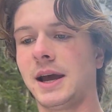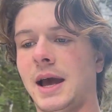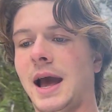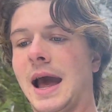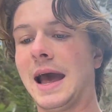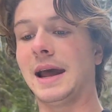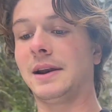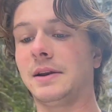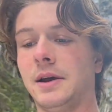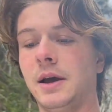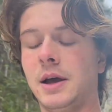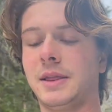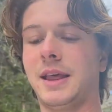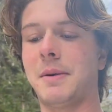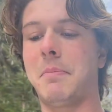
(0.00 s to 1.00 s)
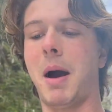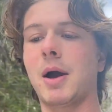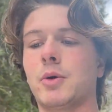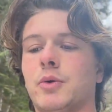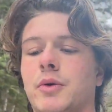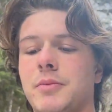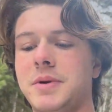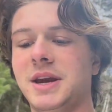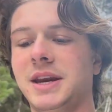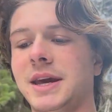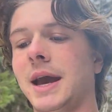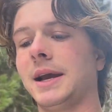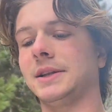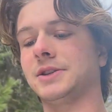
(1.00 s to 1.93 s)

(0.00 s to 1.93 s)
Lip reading: and they bioremediate.